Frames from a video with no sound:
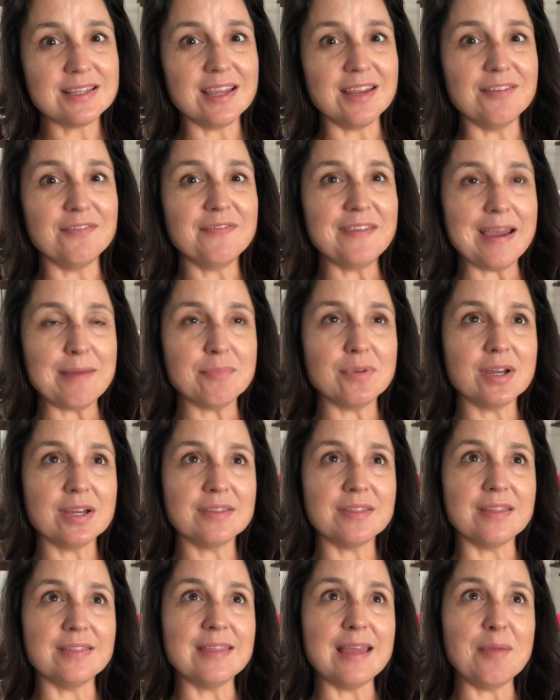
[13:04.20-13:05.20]
in fabric
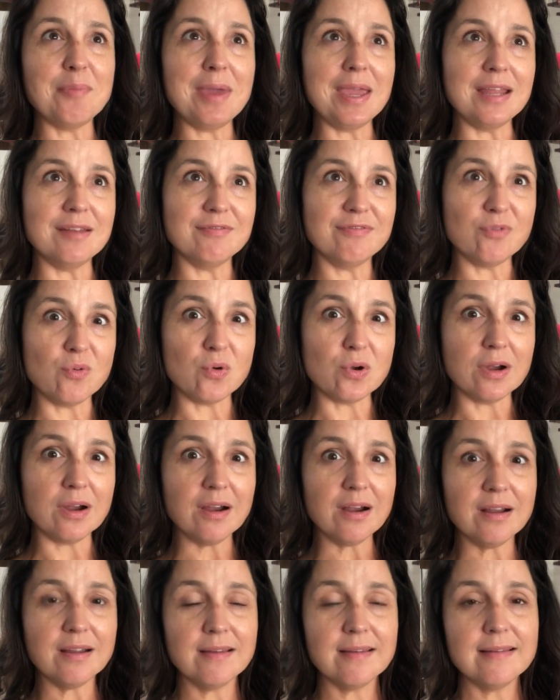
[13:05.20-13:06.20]
that they paid
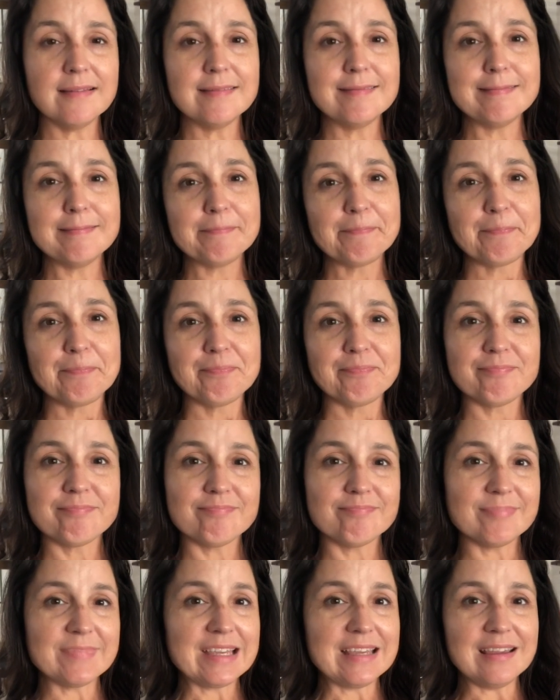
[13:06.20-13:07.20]
for,
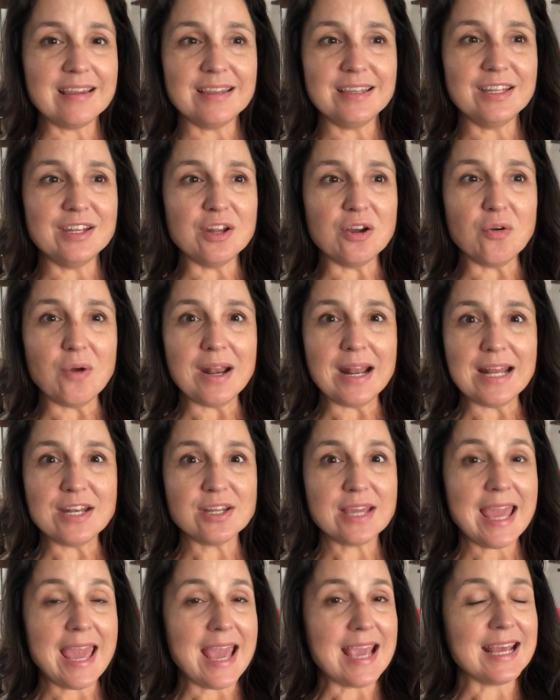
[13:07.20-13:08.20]
you know, and I
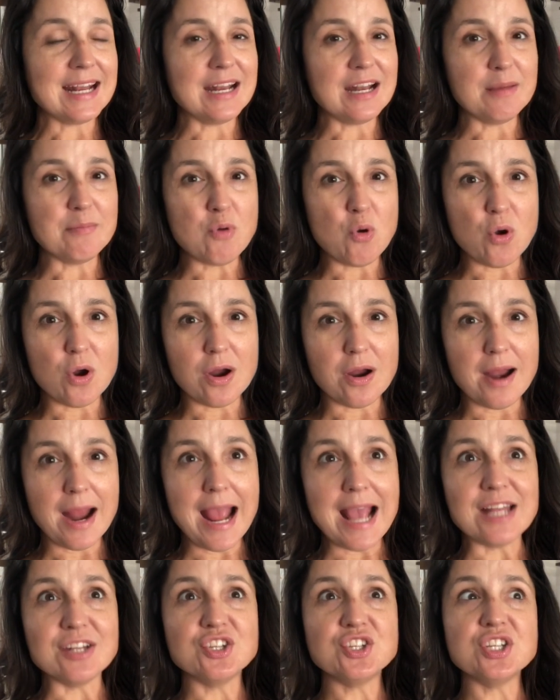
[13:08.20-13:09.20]
can't get any more
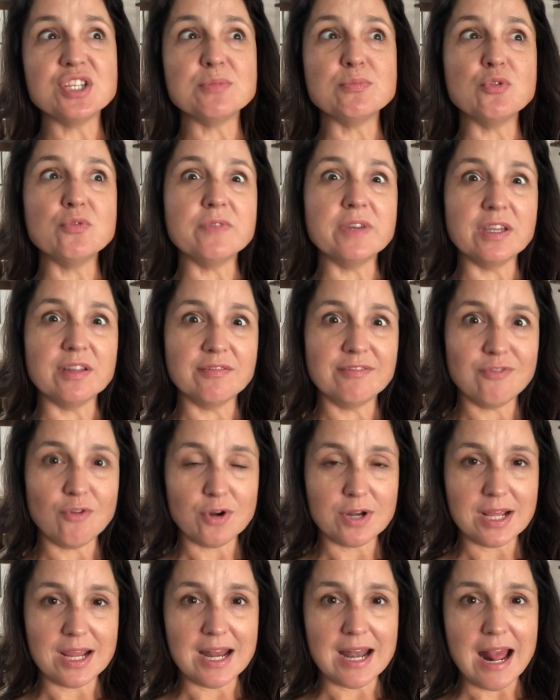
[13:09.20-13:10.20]
and she's moving in
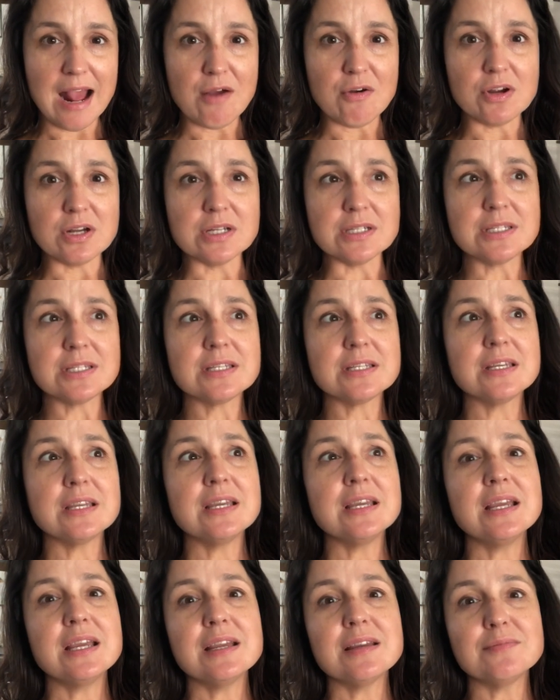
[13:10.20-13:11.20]
48 hours,
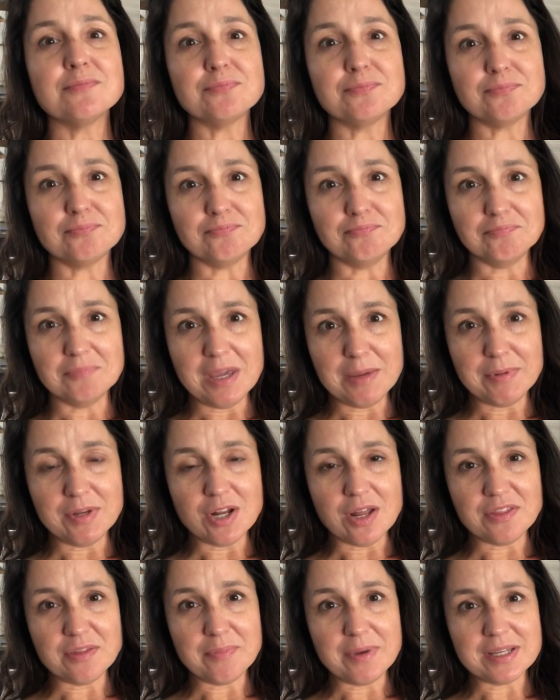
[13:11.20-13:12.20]
maybe
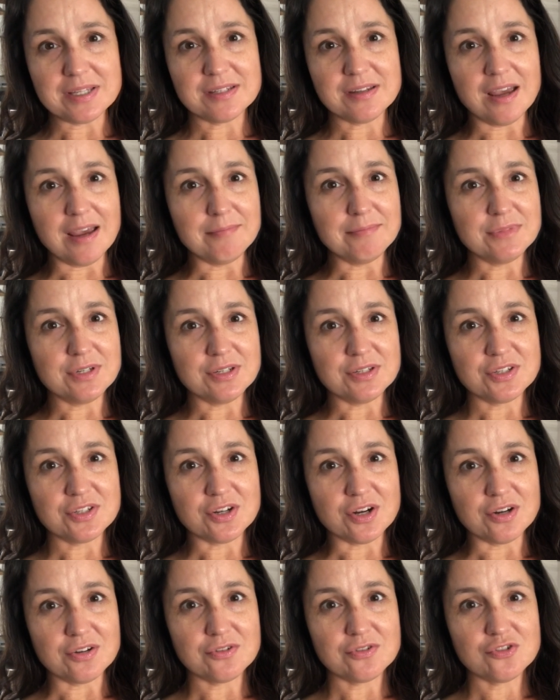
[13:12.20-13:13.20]
not the best time to
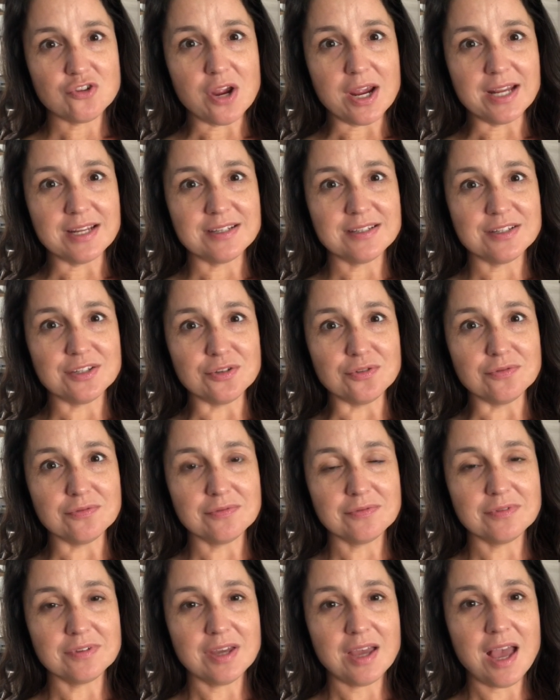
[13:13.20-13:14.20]
start trying to
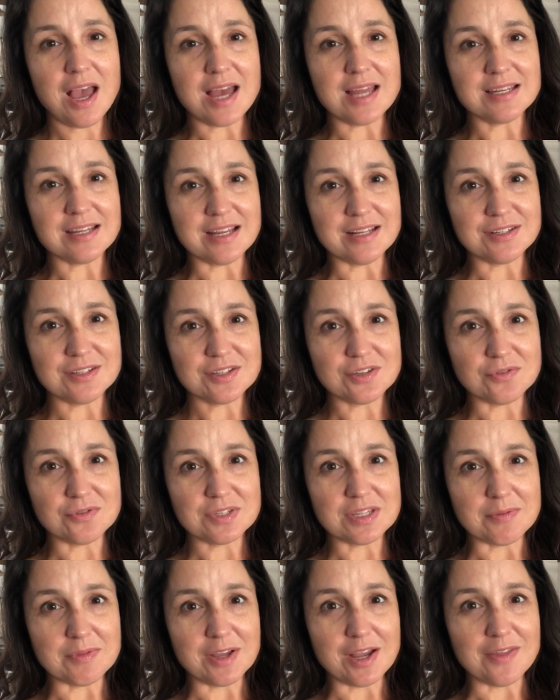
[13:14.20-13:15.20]
cut and sew
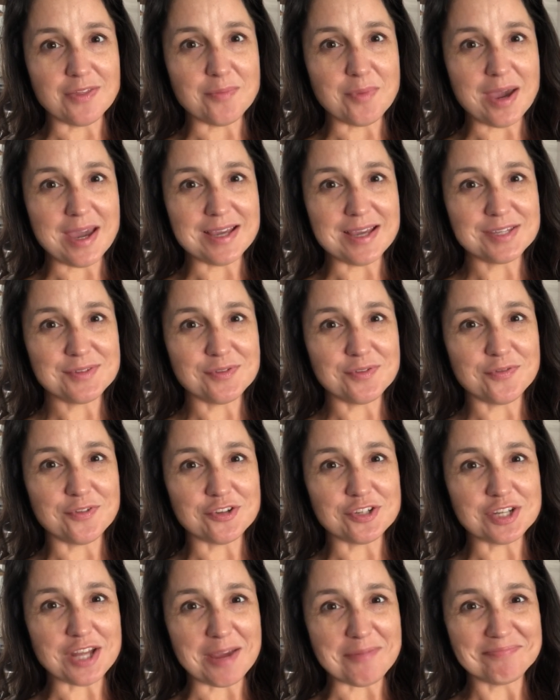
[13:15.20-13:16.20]
something on the bias for the
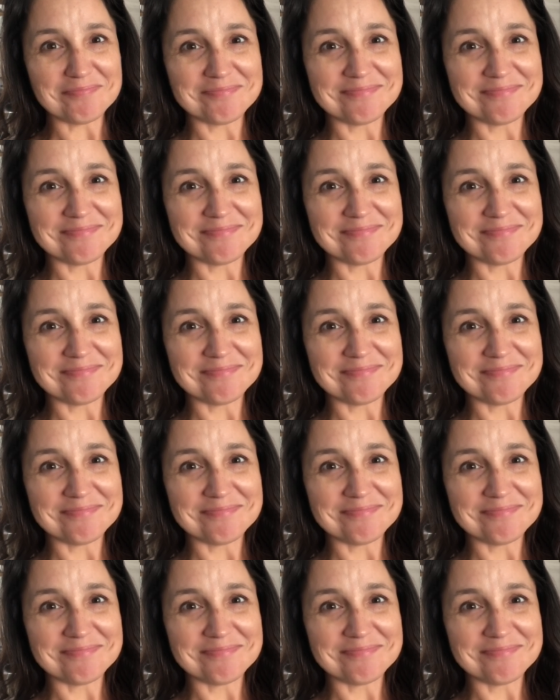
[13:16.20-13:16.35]
first time.